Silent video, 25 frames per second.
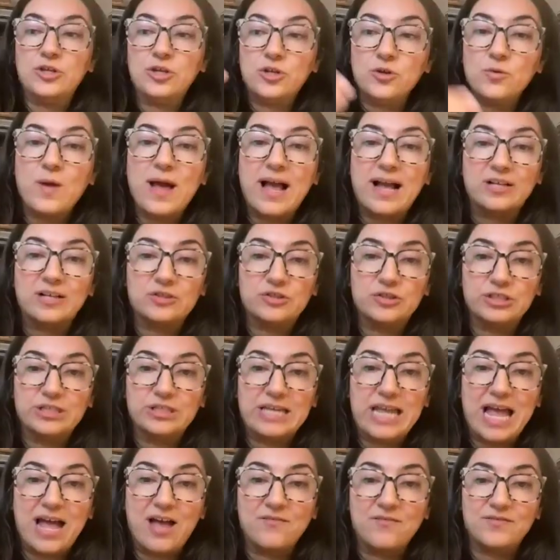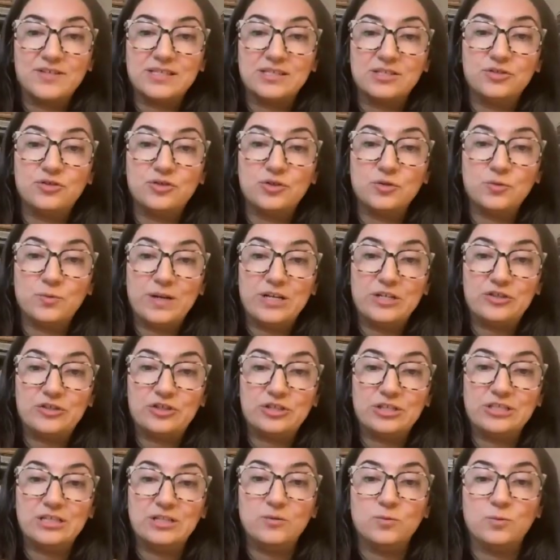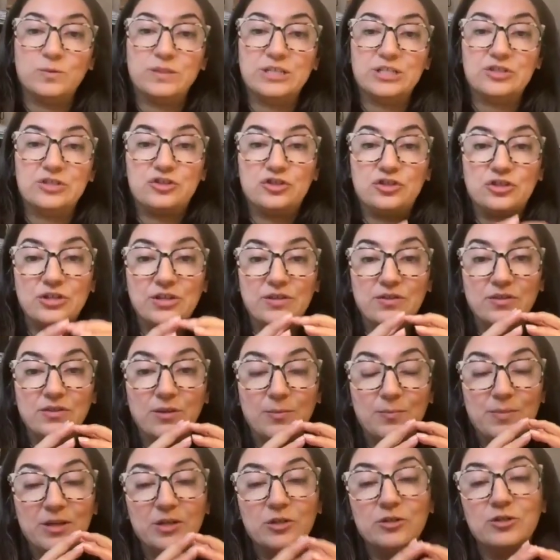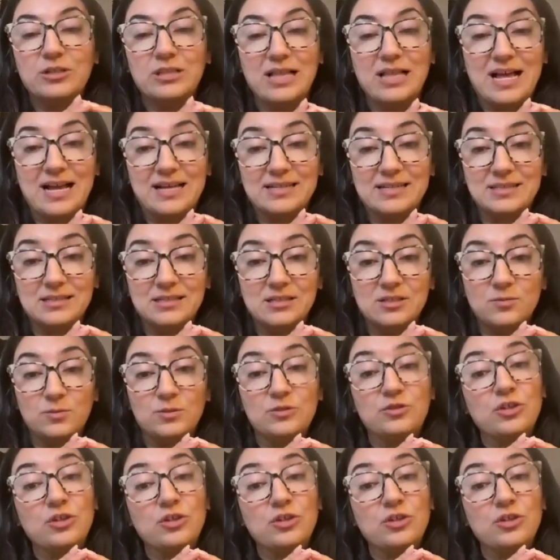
you actually have a situation in which the middle classes,